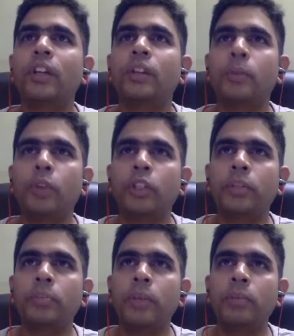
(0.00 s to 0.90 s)
the
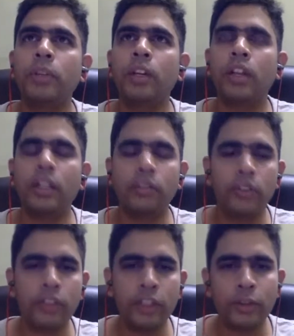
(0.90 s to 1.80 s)
project people are like
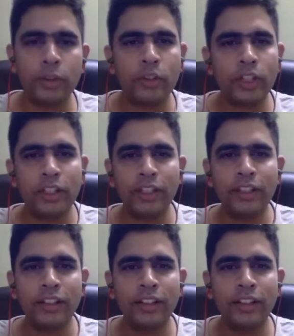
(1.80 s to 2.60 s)
15 to 20,